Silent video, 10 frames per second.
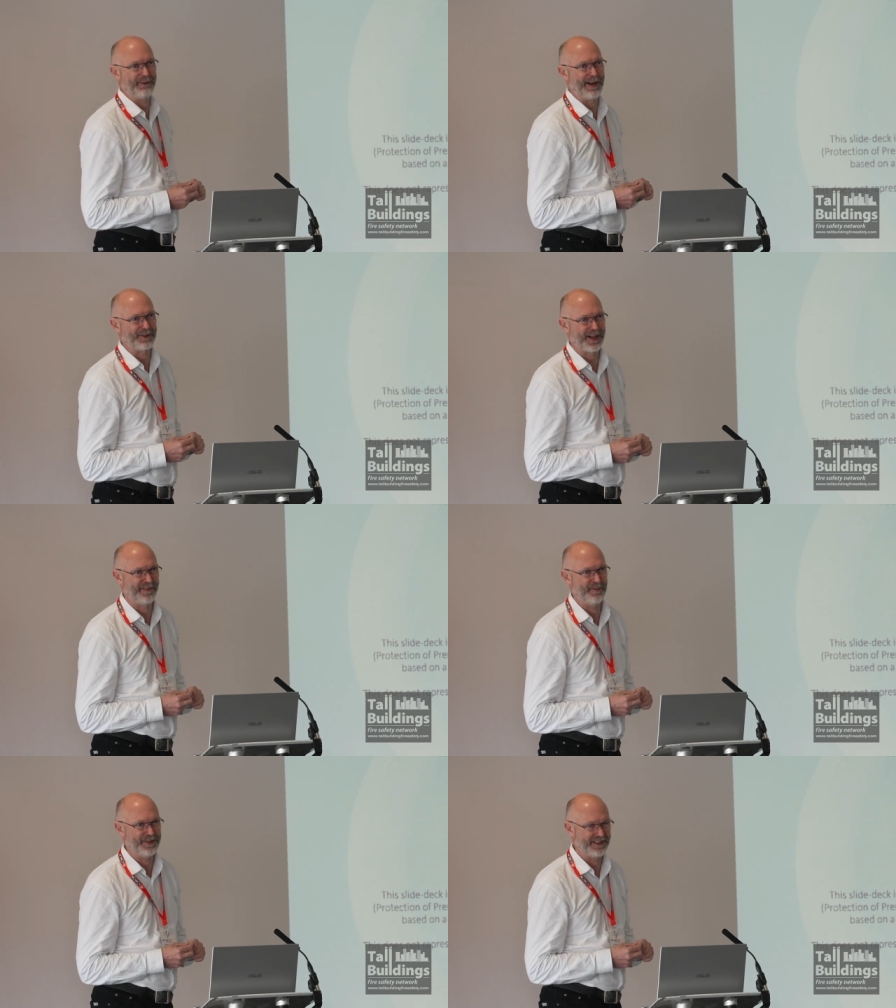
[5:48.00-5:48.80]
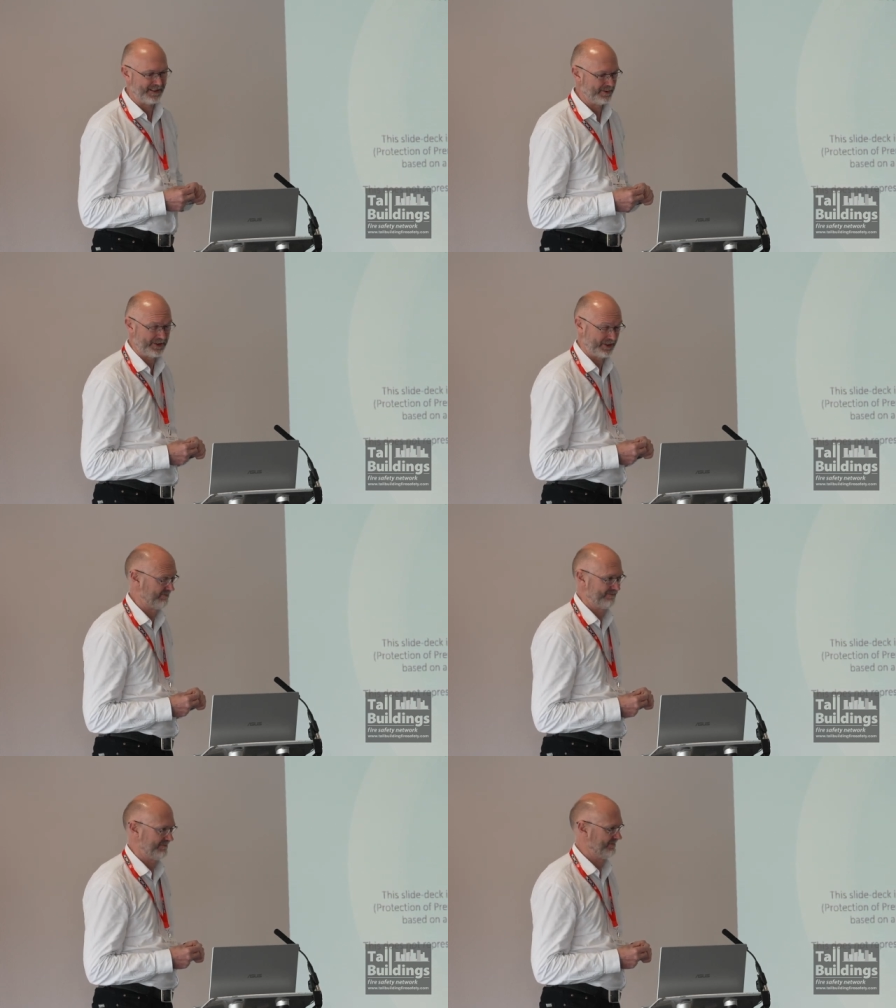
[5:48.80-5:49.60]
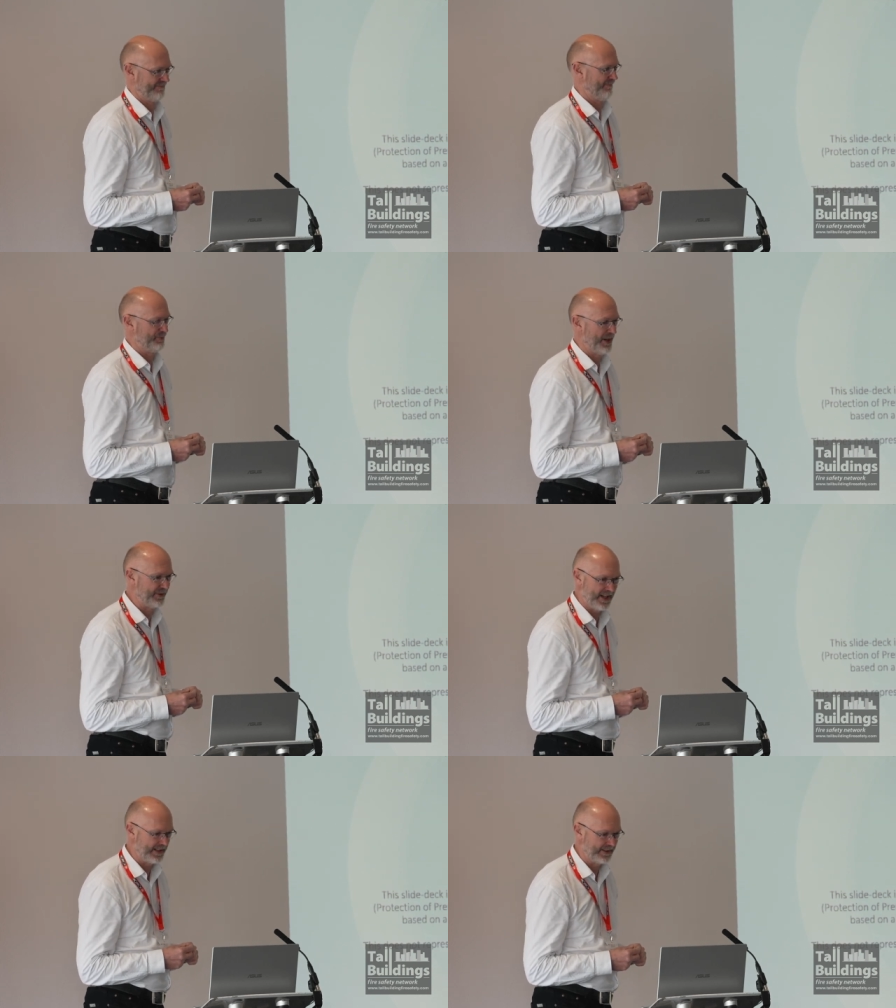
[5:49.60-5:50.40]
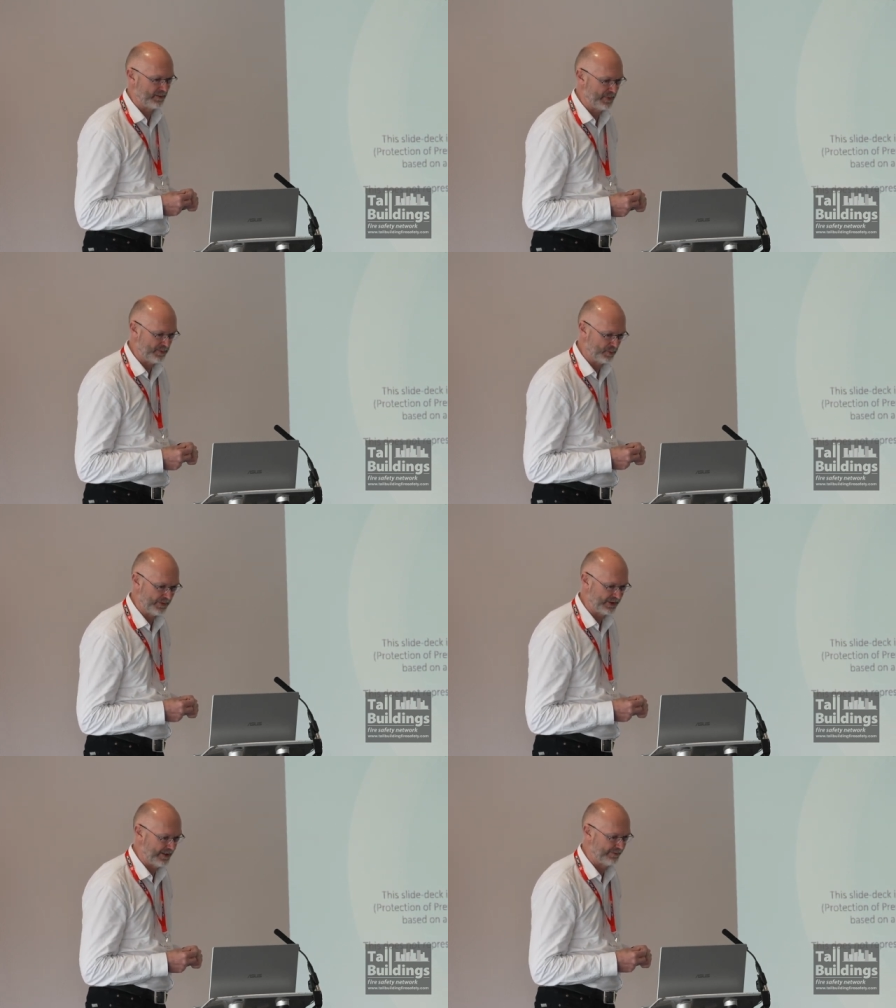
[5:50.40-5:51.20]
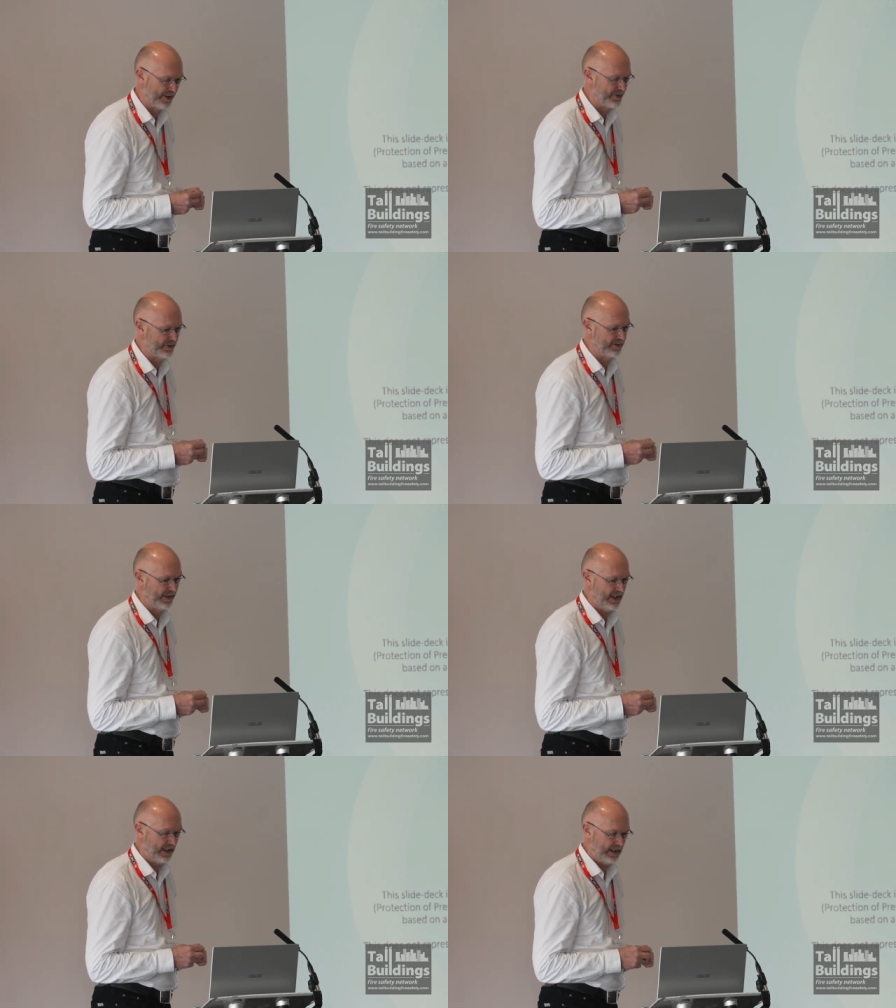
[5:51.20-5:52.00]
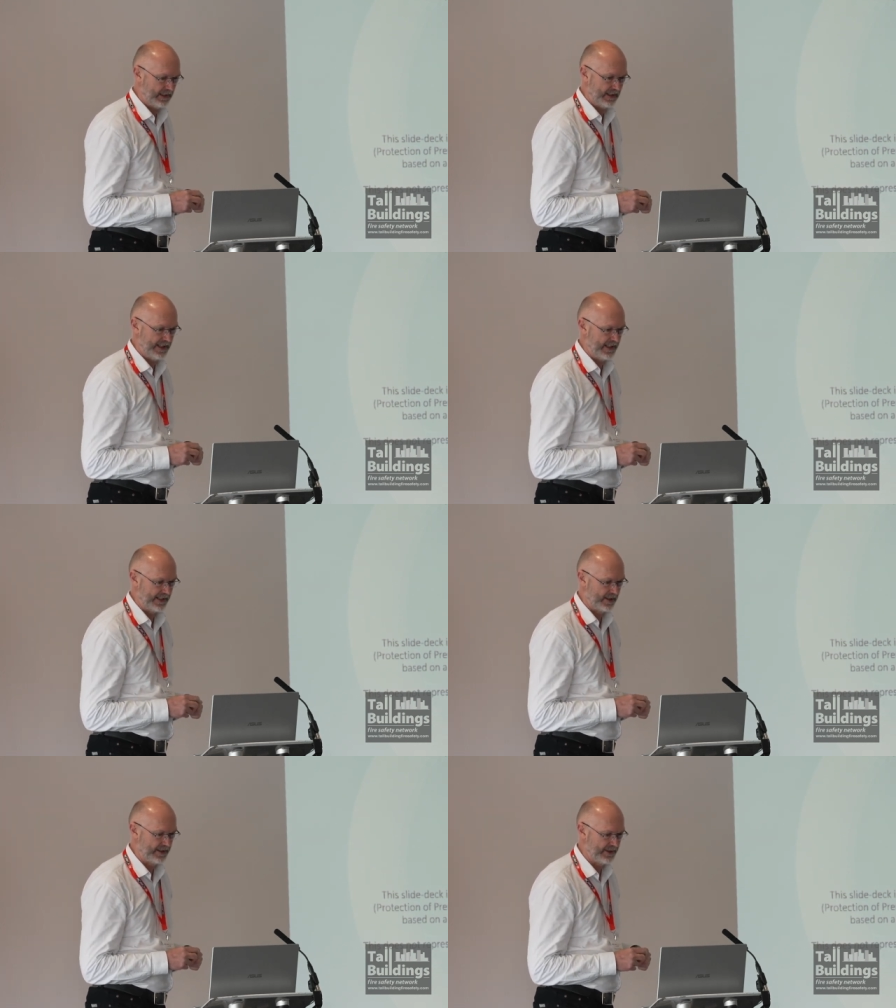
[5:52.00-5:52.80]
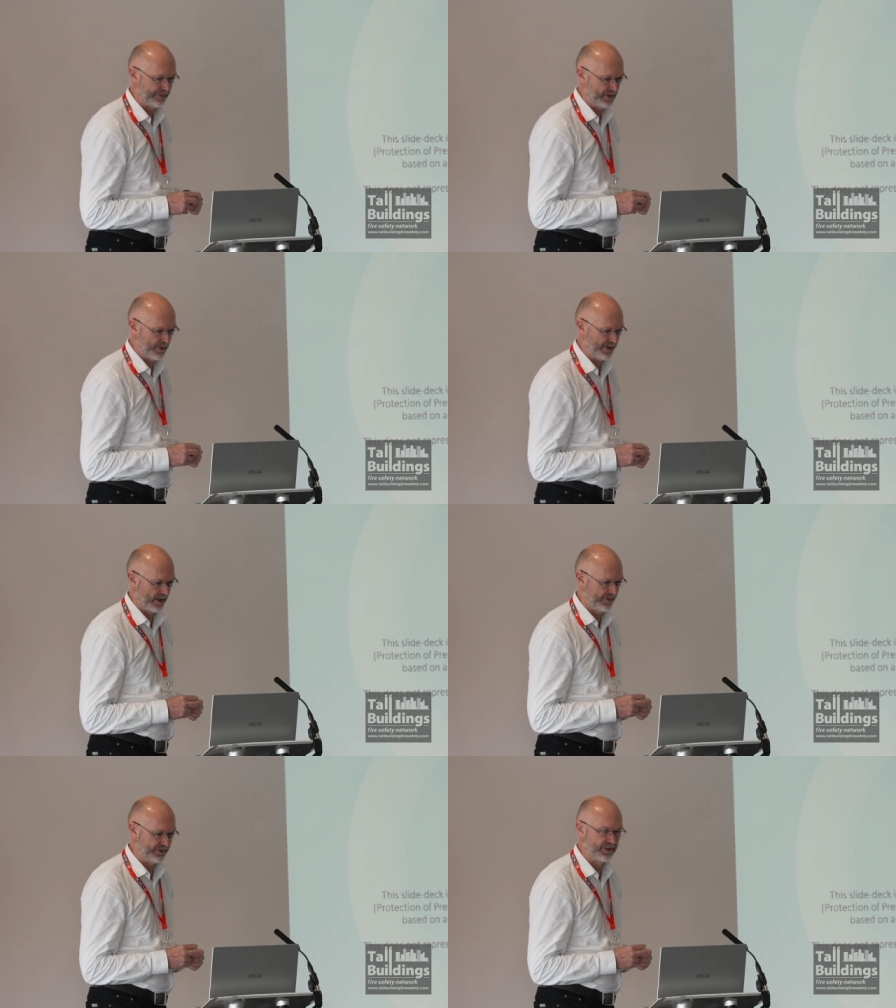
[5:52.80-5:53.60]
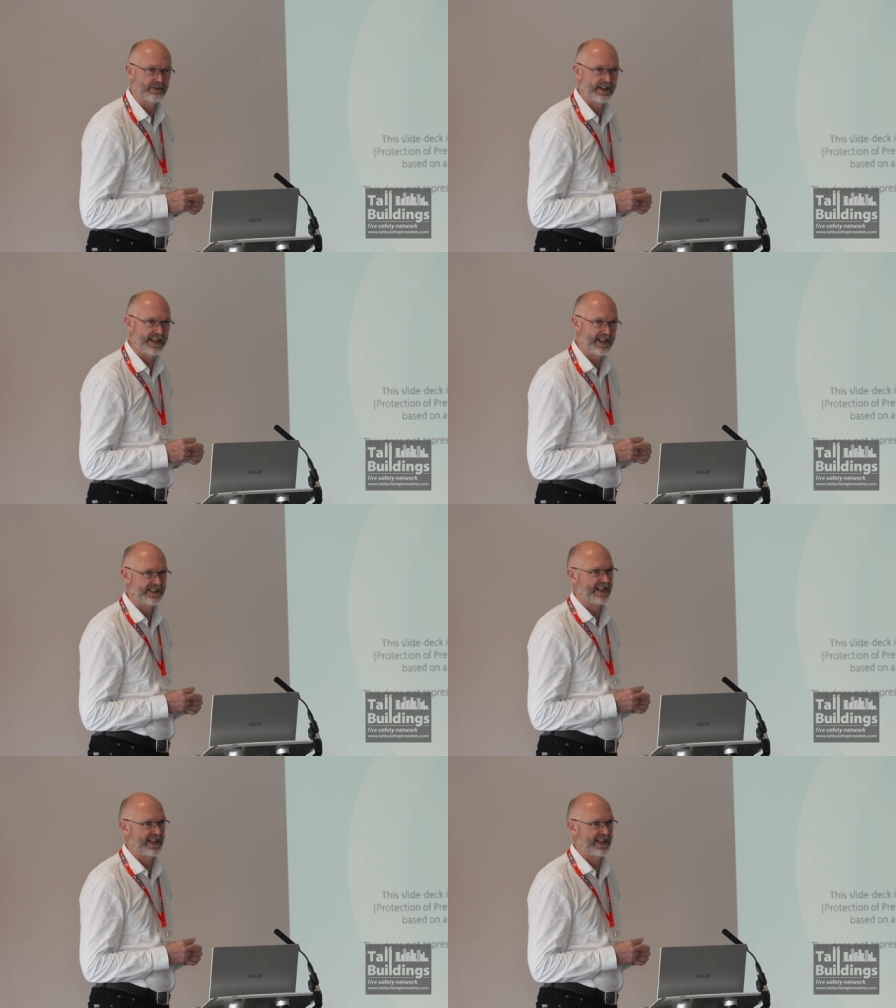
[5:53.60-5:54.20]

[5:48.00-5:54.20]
around government. I mean, just breathtaking, the people we've sat in front of. Uh, and I just view myself as the grey head